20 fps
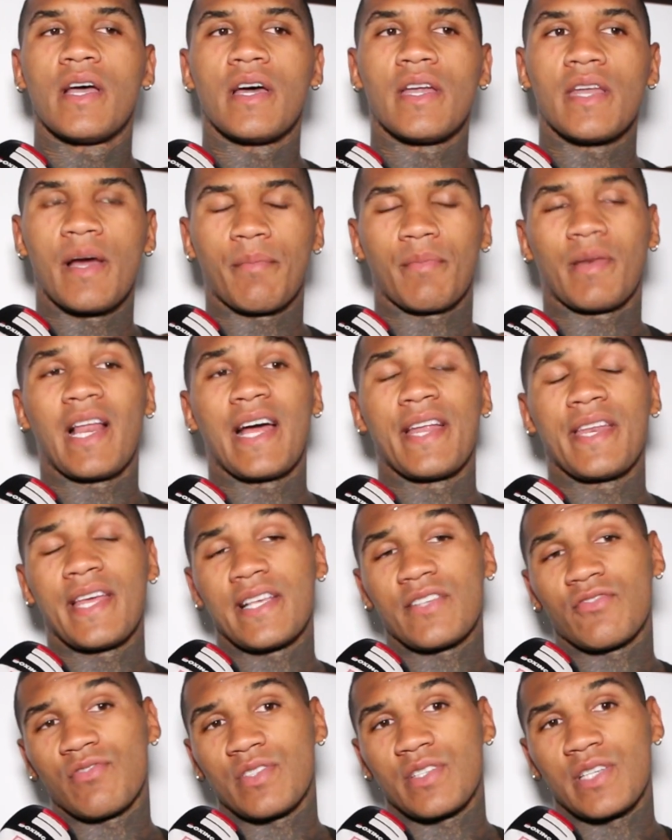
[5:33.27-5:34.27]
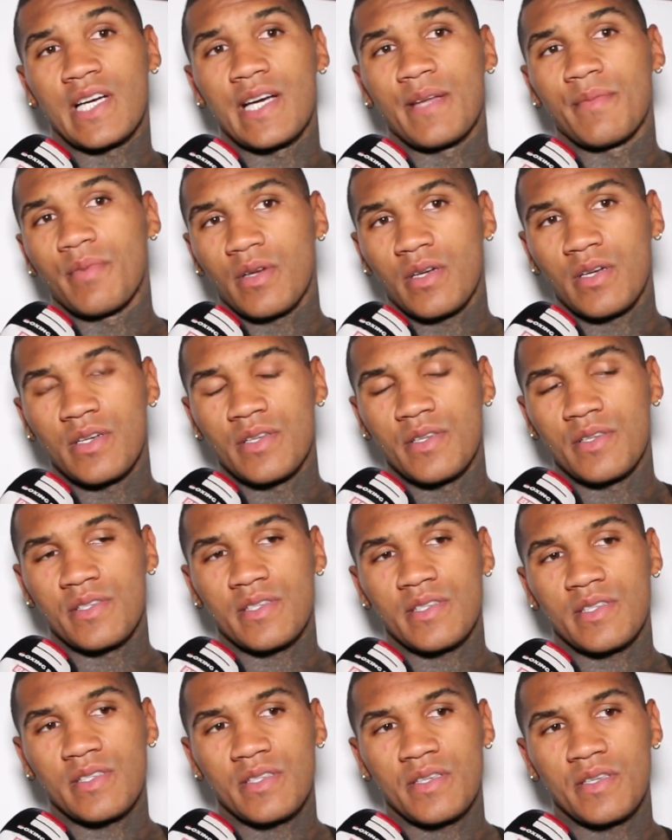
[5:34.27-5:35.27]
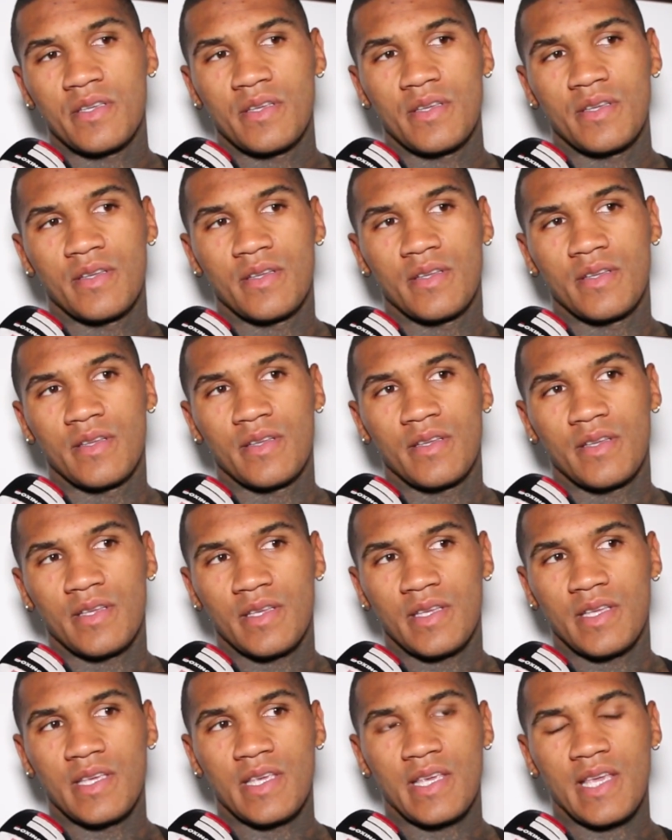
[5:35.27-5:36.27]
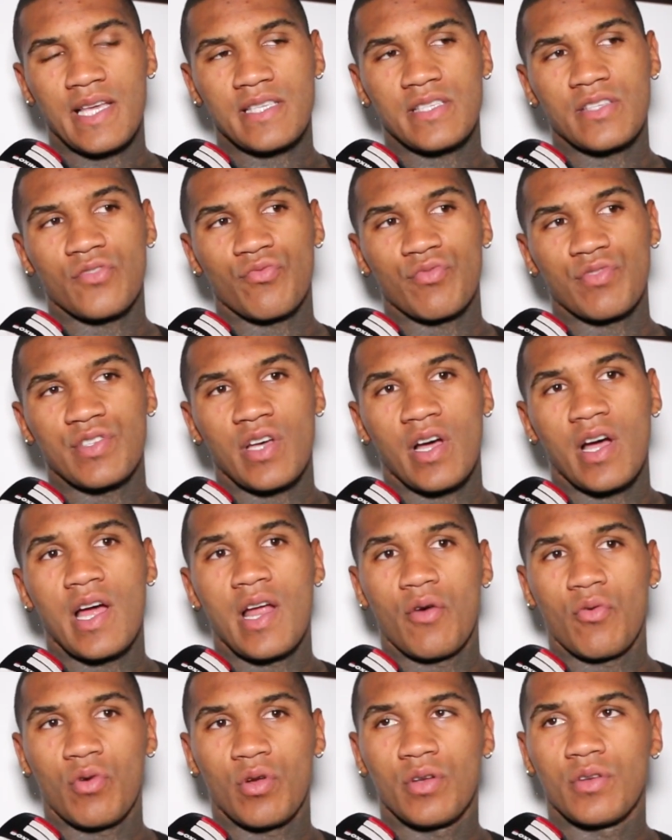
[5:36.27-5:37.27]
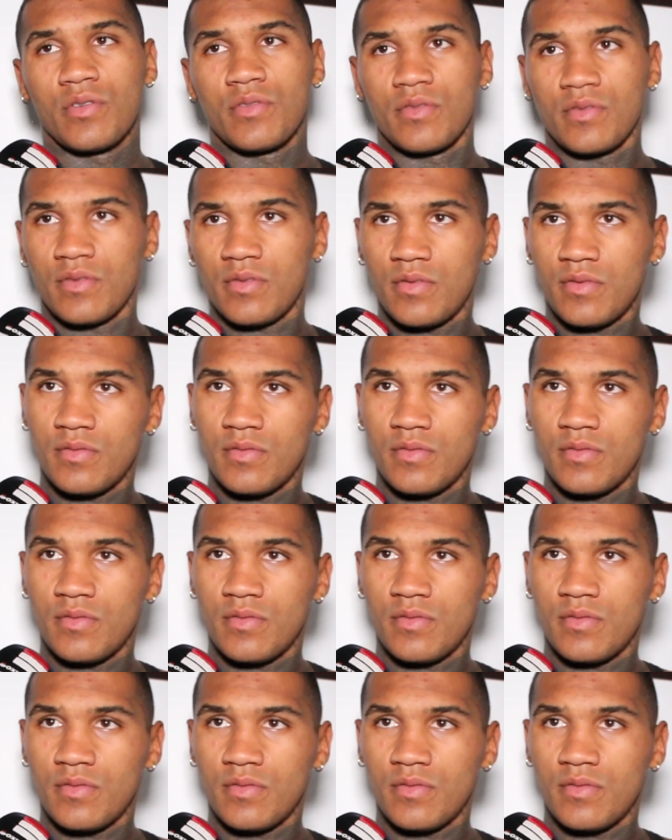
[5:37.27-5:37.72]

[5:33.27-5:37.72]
And I'm glad he has retired because he gets to retire on